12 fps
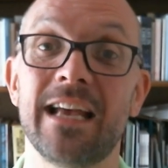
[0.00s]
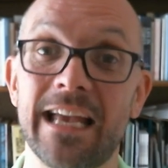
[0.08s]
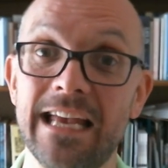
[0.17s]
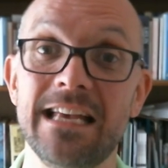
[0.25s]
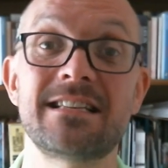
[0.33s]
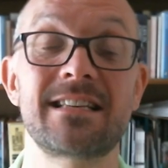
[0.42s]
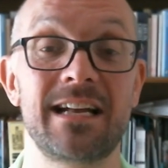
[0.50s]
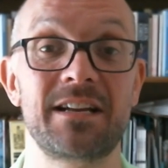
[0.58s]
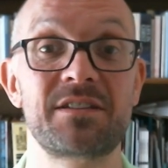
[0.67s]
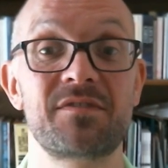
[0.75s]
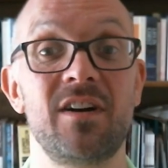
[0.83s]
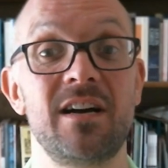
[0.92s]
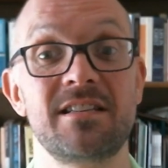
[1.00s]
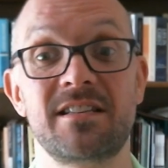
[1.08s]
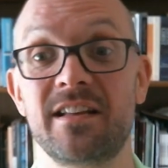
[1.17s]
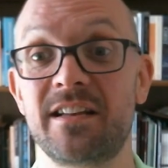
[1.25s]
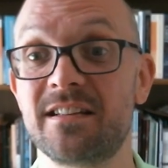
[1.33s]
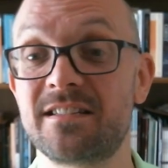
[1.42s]
He
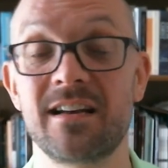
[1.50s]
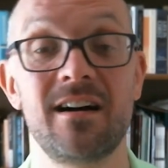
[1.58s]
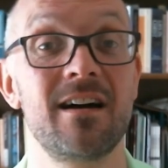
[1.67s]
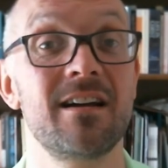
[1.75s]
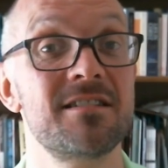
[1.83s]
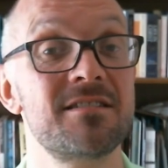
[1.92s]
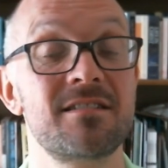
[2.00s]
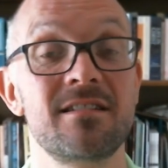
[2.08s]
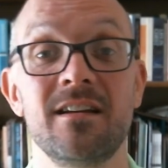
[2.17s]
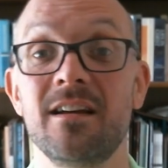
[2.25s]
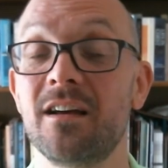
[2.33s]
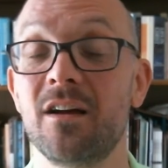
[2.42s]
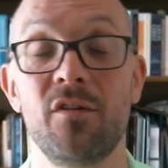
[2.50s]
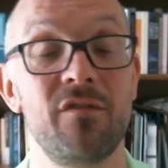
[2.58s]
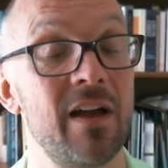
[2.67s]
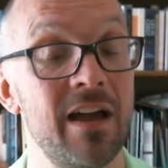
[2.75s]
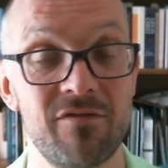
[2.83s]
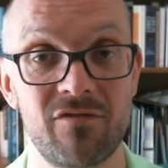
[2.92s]
satisfies the desires
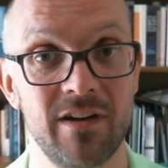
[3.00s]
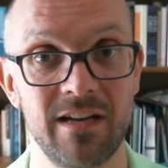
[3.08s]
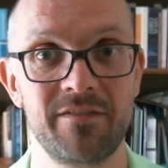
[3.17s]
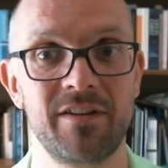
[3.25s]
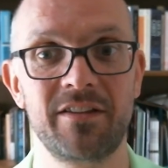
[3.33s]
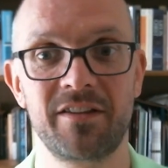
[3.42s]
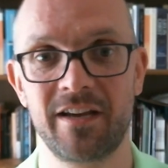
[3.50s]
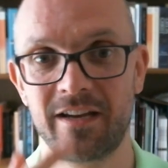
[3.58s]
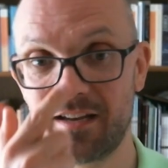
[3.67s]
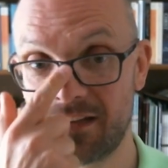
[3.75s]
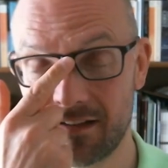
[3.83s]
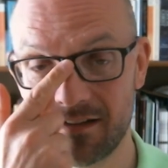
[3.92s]
of every living thing."